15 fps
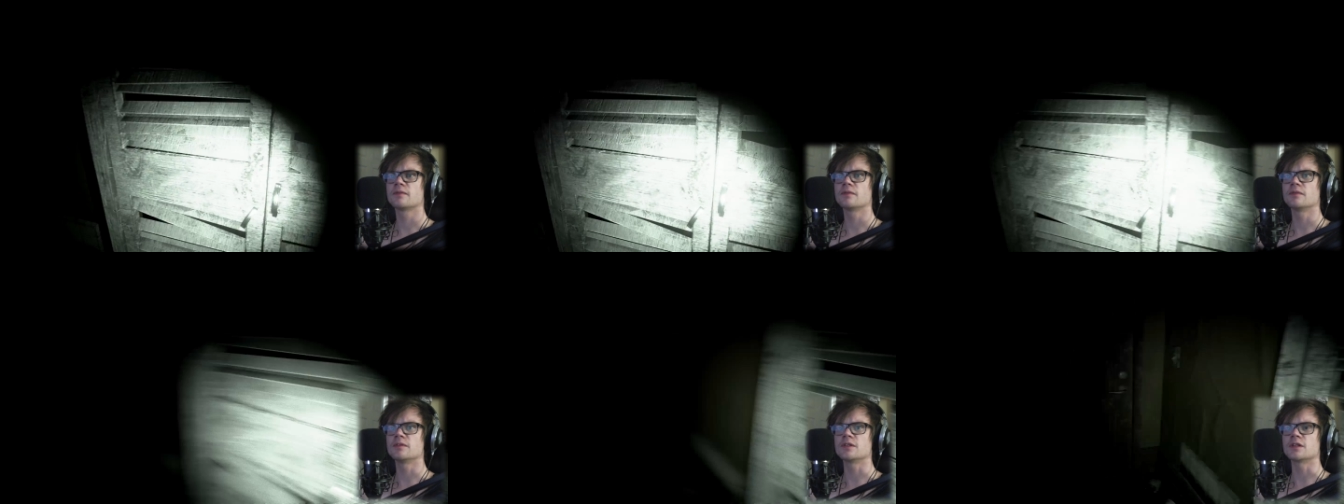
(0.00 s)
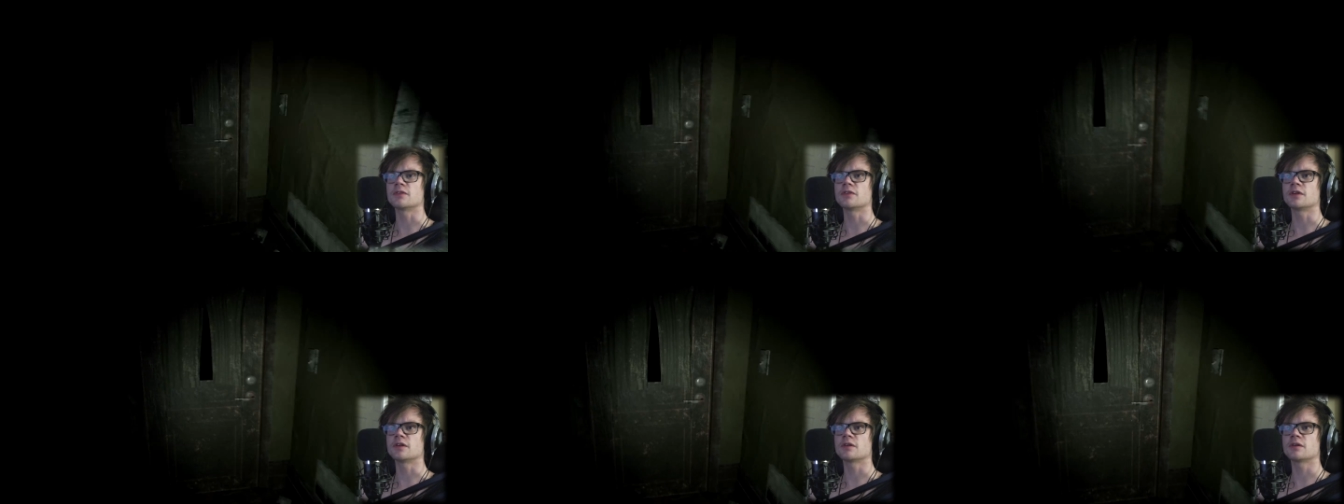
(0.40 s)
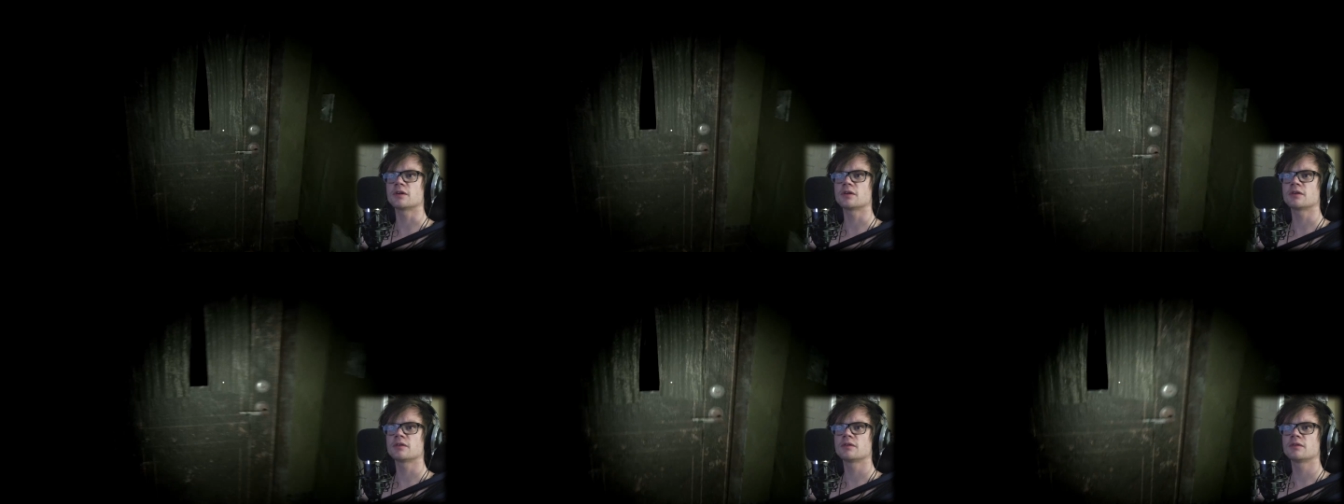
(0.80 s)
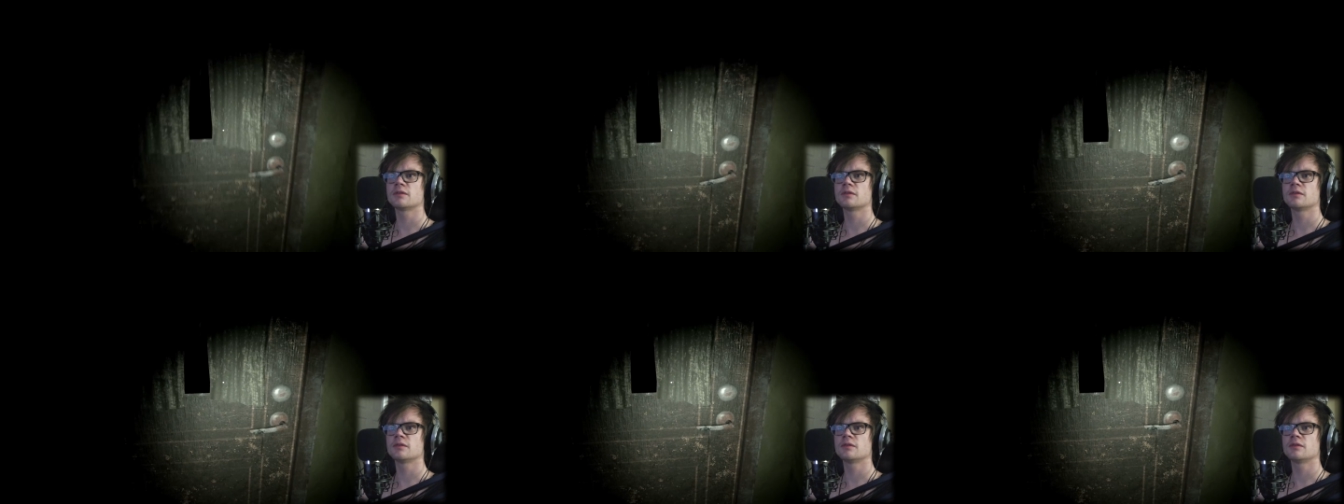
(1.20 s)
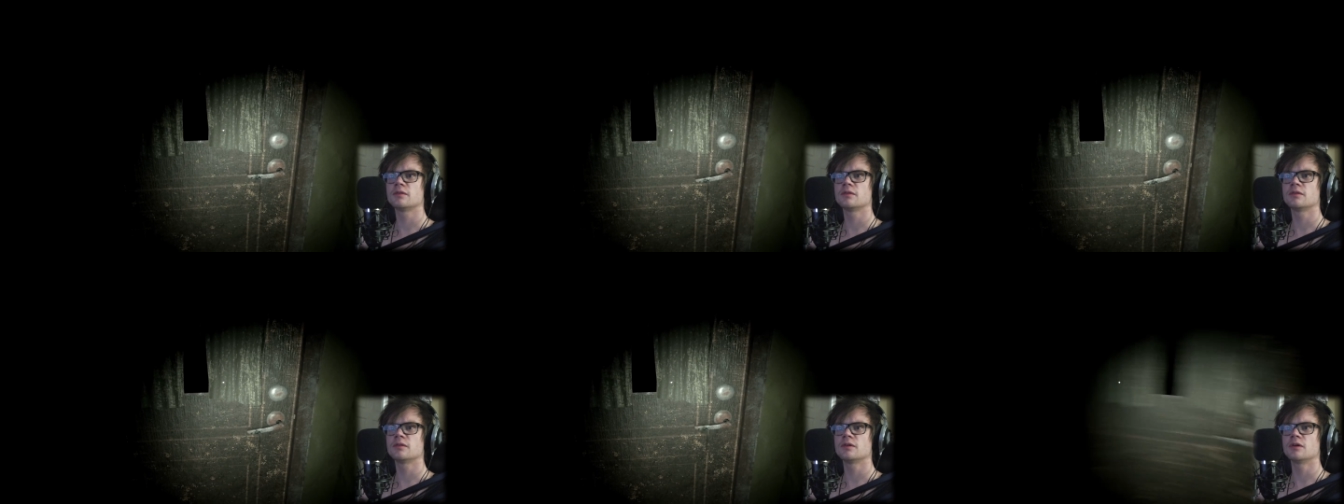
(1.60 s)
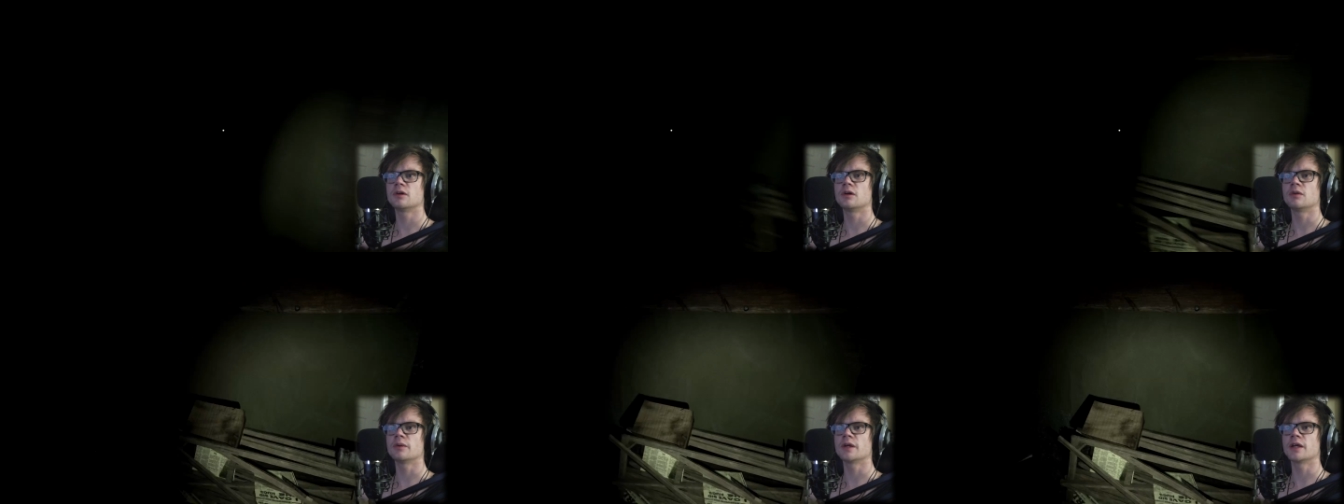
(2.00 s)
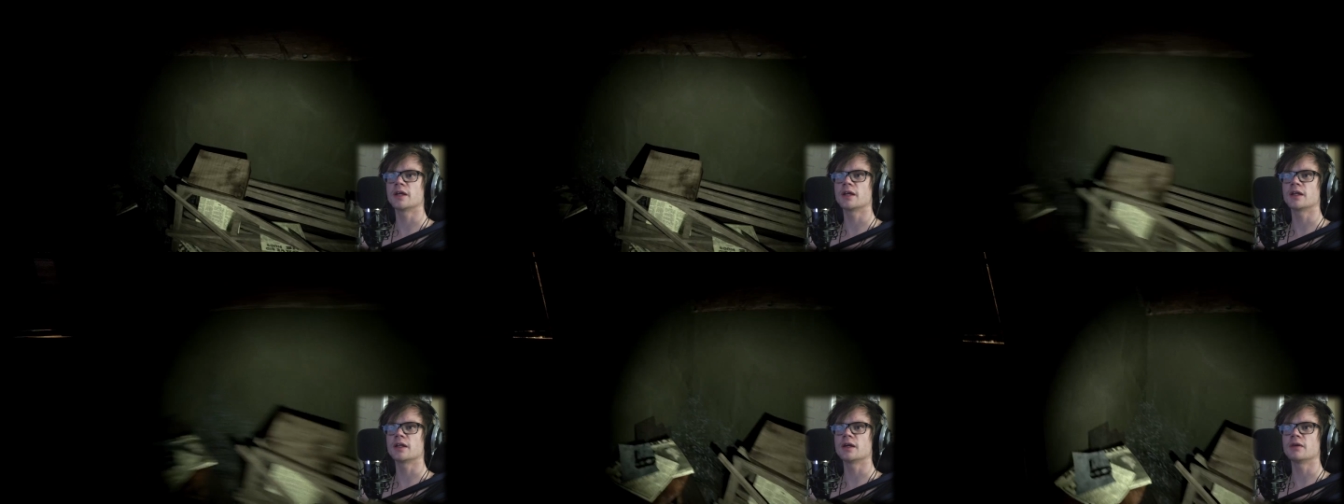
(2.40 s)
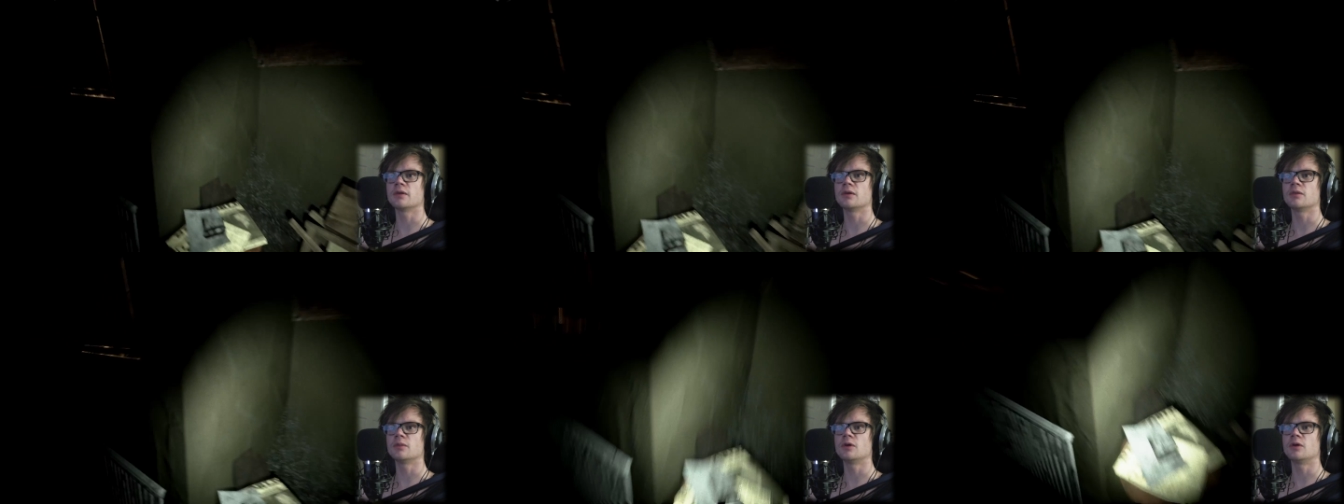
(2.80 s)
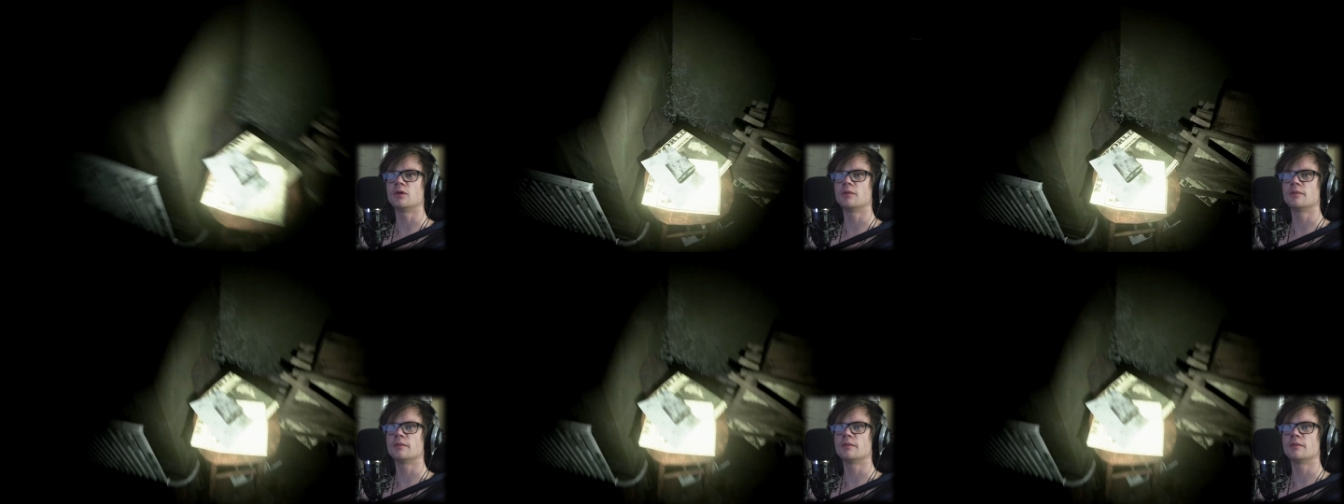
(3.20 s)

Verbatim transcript: Is it the front door? Oh, we ain't getting out no more.